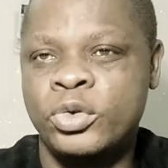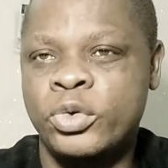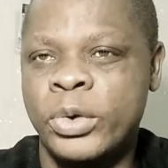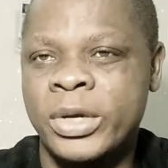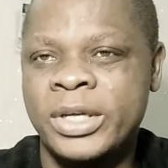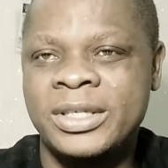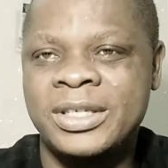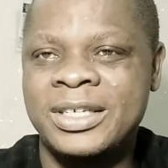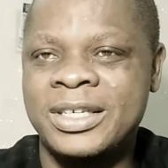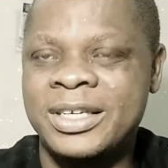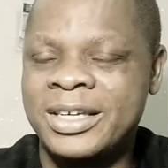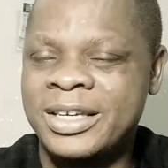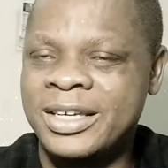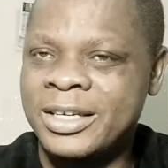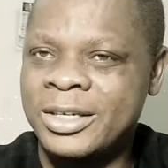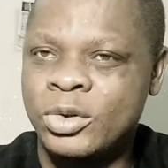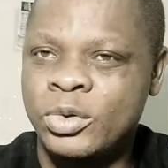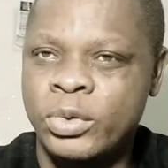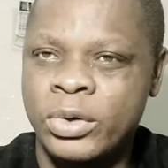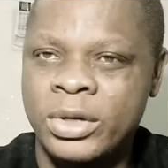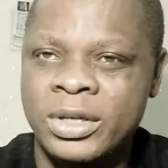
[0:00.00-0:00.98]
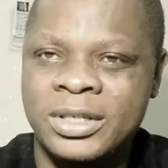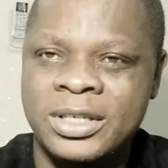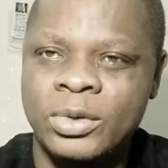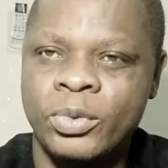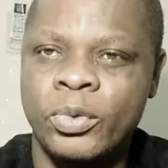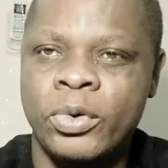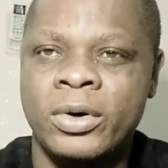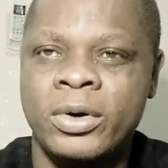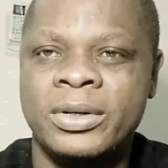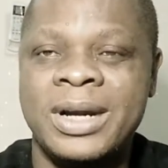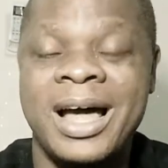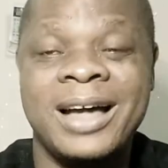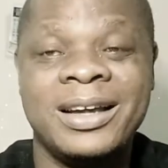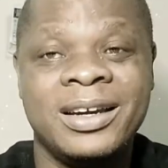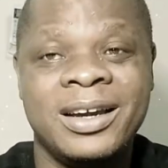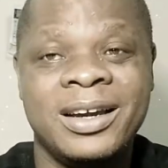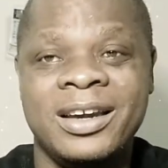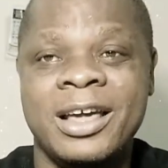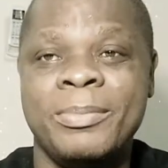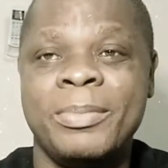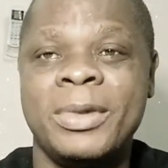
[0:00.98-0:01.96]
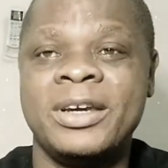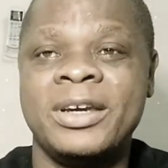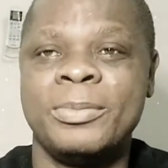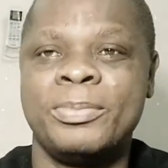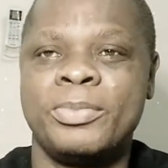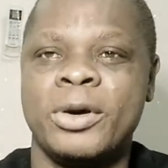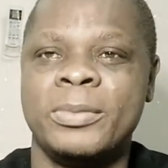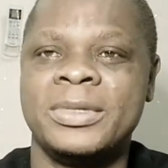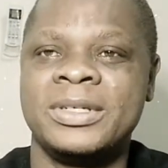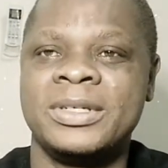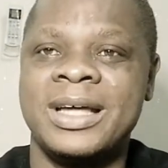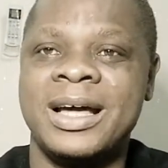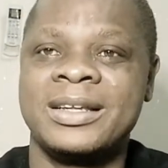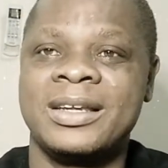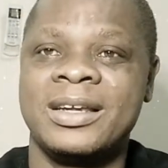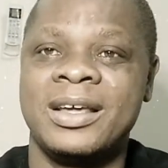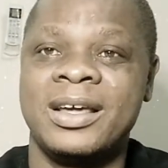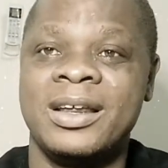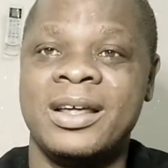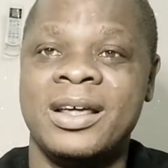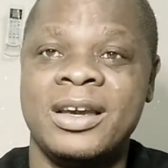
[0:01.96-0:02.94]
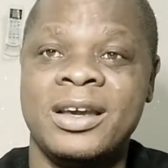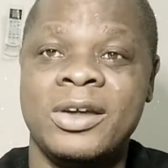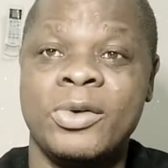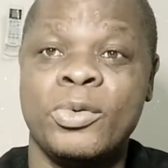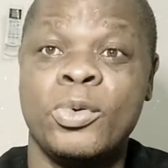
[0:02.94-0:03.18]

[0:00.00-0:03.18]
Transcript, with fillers: 2021 and they made the promise that uh,